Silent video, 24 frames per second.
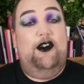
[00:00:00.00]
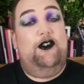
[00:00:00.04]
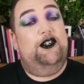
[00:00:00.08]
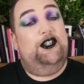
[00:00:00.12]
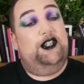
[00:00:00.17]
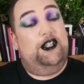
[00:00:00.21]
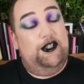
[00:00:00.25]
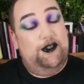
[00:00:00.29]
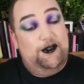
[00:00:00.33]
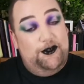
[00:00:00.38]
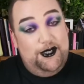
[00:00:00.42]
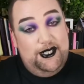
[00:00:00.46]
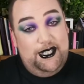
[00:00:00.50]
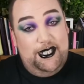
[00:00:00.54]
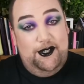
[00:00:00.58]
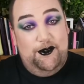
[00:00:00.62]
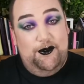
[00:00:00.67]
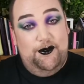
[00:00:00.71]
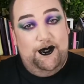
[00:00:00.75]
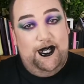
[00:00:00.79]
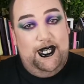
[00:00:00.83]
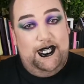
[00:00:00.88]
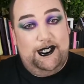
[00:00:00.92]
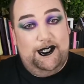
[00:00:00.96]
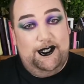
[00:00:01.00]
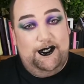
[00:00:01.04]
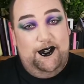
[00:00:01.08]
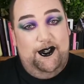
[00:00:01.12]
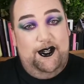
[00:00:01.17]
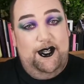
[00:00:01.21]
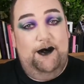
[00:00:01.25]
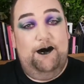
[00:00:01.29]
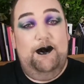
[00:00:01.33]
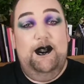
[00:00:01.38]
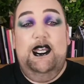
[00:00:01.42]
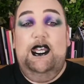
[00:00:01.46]
I shall see you all next
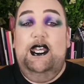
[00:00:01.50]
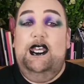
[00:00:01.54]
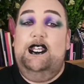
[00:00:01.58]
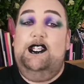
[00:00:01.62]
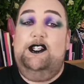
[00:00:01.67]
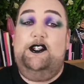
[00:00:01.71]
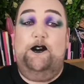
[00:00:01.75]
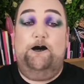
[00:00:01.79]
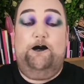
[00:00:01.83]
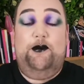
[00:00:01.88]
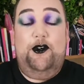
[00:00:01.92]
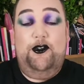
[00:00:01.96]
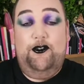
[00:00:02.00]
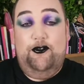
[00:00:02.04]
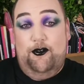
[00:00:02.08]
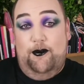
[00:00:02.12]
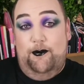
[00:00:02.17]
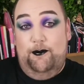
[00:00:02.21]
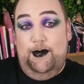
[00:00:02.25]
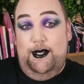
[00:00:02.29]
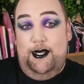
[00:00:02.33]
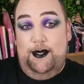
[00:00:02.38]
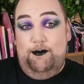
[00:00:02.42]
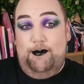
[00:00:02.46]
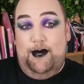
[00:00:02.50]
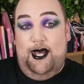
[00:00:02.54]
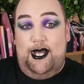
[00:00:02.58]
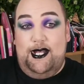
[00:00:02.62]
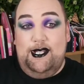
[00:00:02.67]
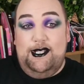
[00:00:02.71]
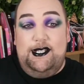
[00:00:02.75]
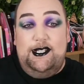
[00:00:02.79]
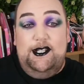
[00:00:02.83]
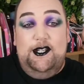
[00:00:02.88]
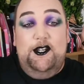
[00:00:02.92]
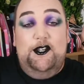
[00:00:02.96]
time. Goodbye from me,
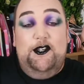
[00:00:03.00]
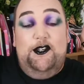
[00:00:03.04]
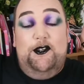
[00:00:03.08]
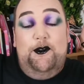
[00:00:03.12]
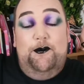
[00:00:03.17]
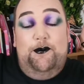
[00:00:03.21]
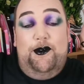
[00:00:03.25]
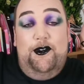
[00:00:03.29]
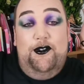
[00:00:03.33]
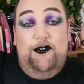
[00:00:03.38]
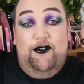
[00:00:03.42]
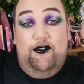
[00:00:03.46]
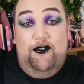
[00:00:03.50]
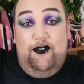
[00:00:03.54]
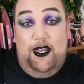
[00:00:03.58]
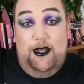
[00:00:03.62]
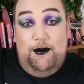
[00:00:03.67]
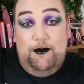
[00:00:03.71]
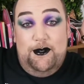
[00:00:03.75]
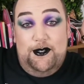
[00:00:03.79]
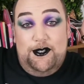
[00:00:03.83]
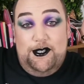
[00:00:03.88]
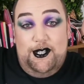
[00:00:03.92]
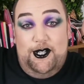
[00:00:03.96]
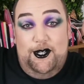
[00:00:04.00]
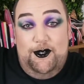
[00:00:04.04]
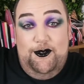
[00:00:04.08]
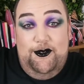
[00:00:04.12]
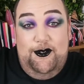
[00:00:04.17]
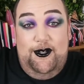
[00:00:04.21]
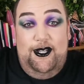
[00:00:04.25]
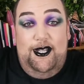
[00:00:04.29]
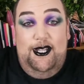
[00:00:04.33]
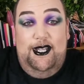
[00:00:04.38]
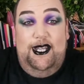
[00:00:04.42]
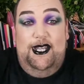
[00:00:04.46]
Matt. Goodbye from Rainbow
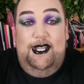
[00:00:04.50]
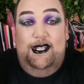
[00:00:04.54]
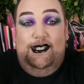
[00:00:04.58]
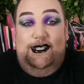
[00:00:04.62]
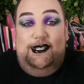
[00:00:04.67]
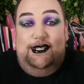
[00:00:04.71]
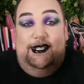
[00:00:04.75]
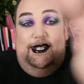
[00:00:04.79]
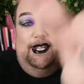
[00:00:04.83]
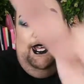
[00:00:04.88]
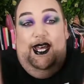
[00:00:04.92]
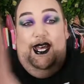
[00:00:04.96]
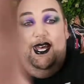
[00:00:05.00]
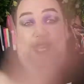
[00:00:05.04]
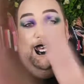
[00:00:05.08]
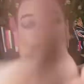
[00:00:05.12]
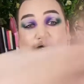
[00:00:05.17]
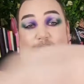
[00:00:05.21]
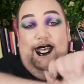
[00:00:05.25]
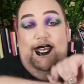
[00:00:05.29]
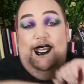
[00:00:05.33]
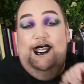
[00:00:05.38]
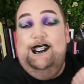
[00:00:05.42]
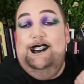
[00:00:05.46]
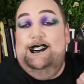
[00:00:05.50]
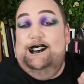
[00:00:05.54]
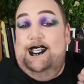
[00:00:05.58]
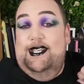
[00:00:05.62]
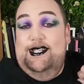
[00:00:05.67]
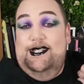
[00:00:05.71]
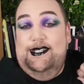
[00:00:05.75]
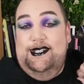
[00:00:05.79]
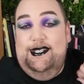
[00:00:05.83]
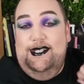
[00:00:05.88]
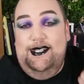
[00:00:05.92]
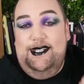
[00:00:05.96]
Soul. And stay
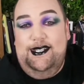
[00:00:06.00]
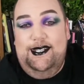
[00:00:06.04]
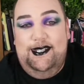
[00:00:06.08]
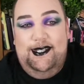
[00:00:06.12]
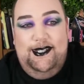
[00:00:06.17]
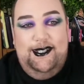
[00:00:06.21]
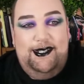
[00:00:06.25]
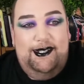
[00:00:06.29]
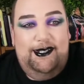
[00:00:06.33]
sassy.